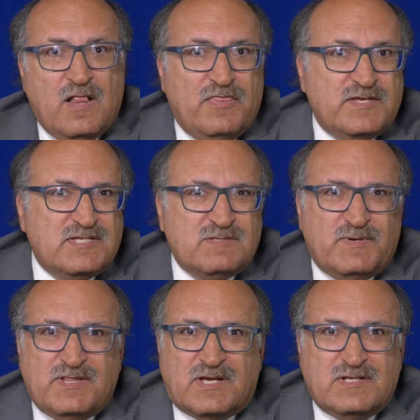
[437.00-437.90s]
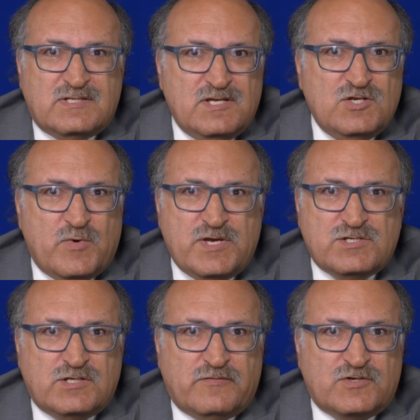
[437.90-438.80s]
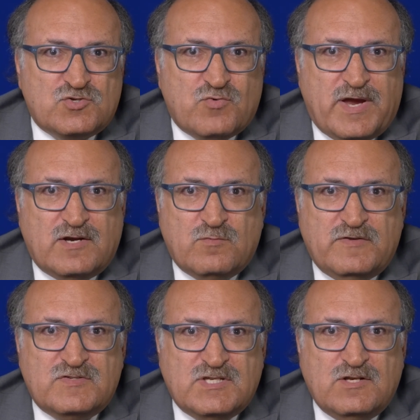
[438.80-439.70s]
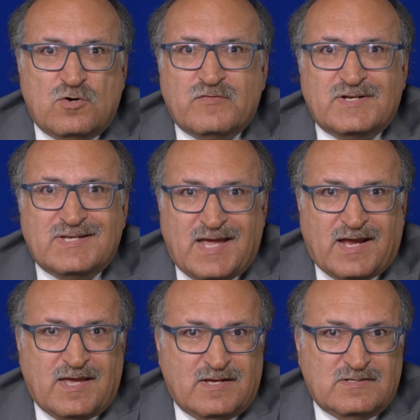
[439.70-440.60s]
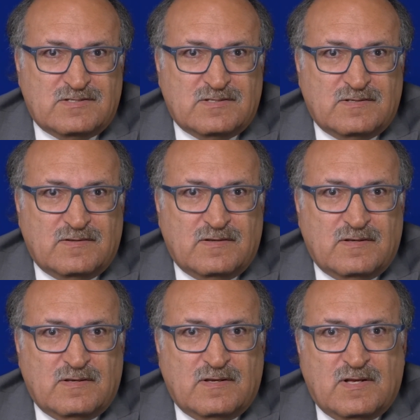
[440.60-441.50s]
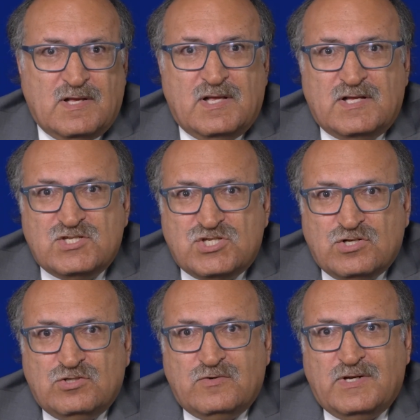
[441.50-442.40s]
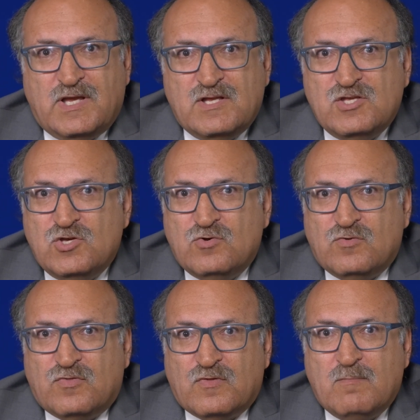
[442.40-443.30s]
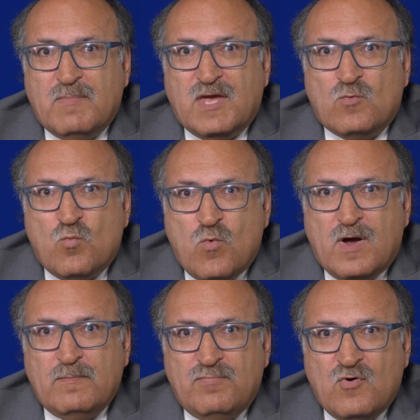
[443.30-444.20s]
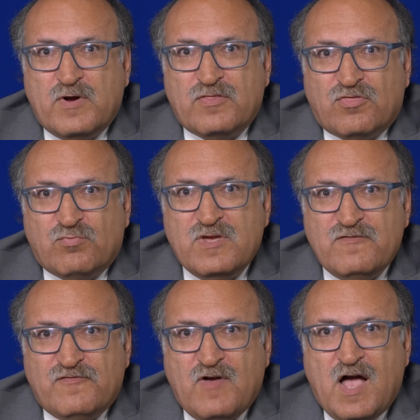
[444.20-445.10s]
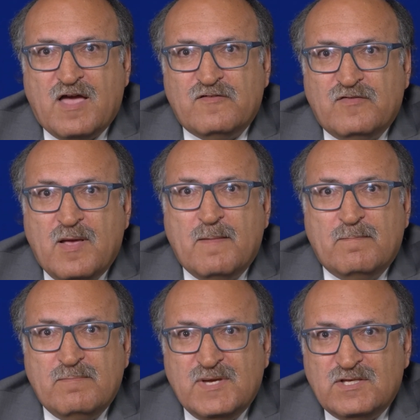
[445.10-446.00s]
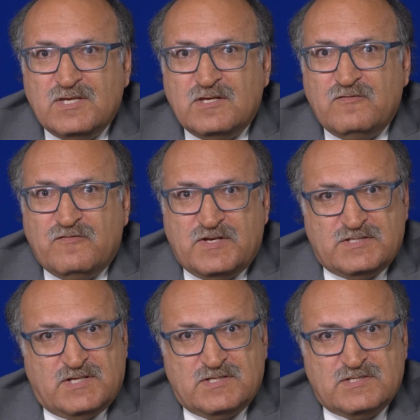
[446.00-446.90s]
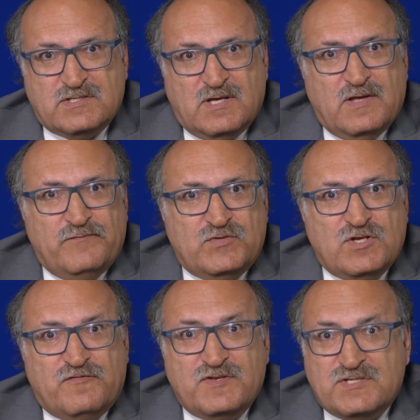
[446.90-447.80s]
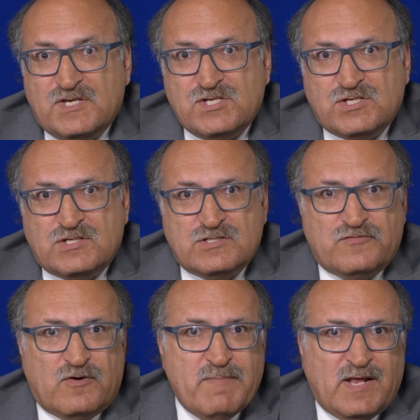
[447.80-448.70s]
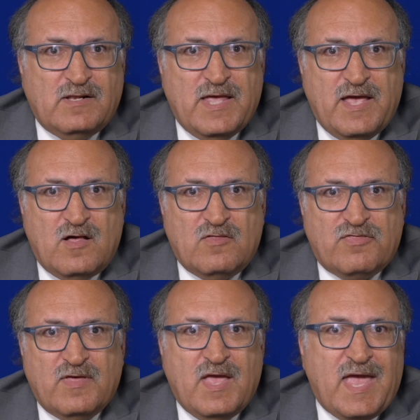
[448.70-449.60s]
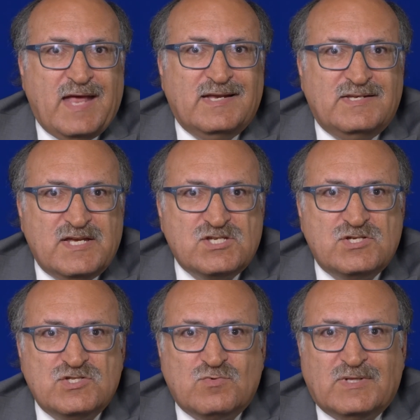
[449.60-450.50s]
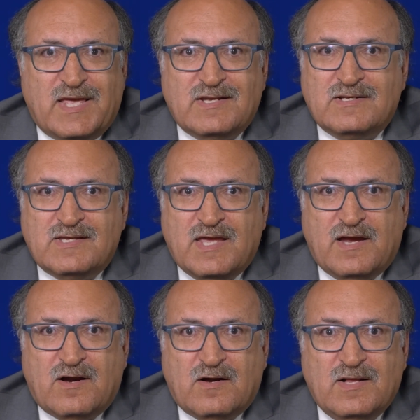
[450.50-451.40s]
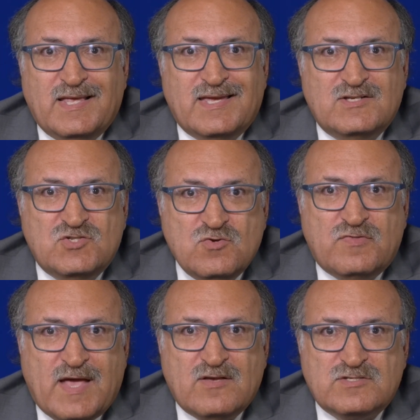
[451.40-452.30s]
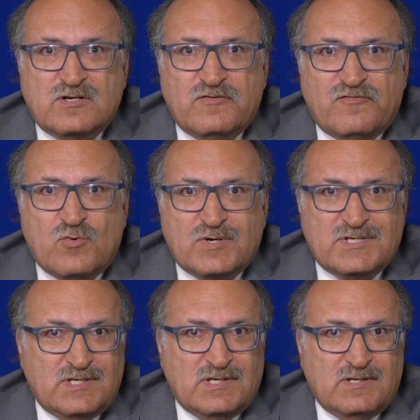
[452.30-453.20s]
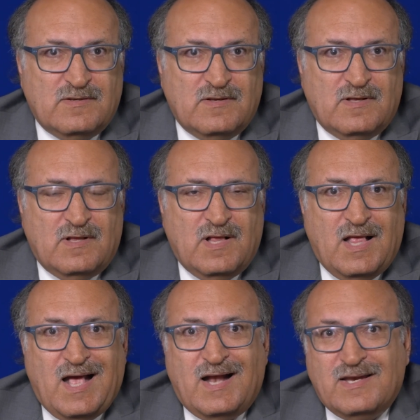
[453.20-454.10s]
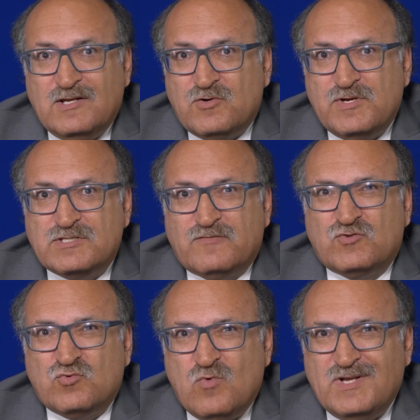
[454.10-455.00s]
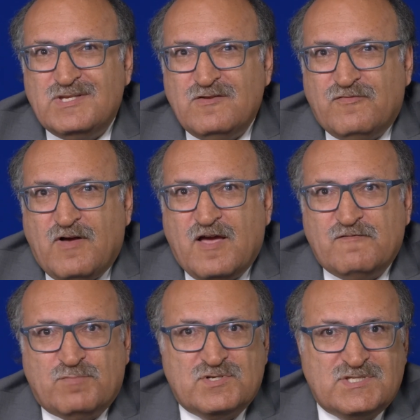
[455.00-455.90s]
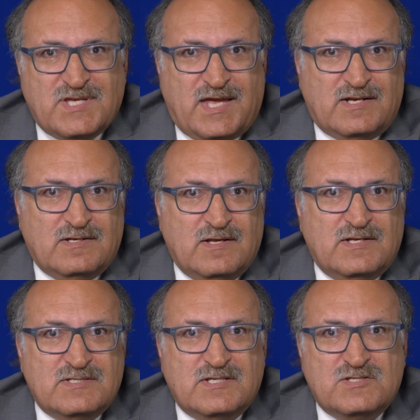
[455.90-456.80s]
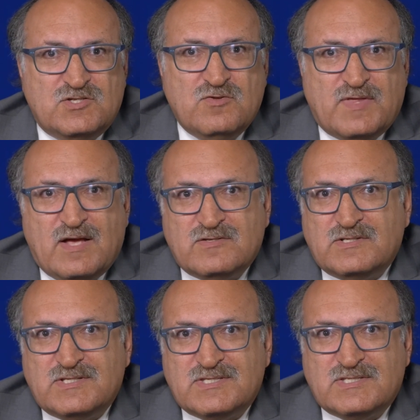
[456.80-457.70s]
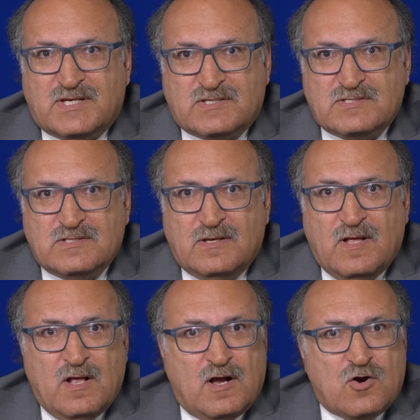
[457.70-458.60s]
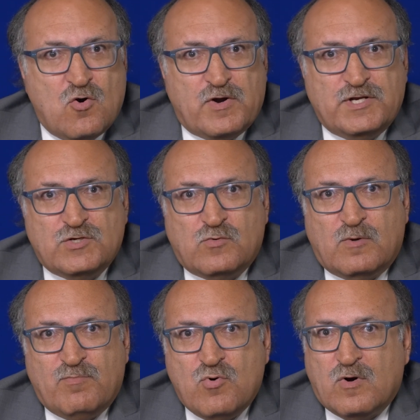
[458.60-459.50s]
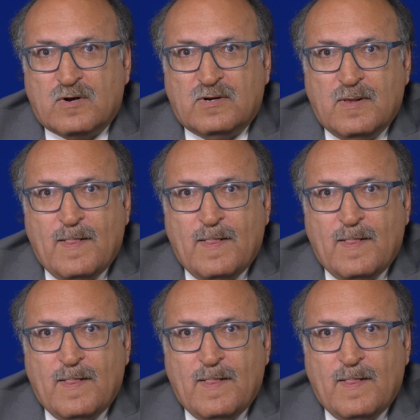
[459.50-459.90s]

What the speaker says: This has been the continuation of a trend we've seen over decades. Children and youth made 1.35 million visits to physicians for mental health and addictions-related care in 2014, an increase of 25% since 2006, according to a report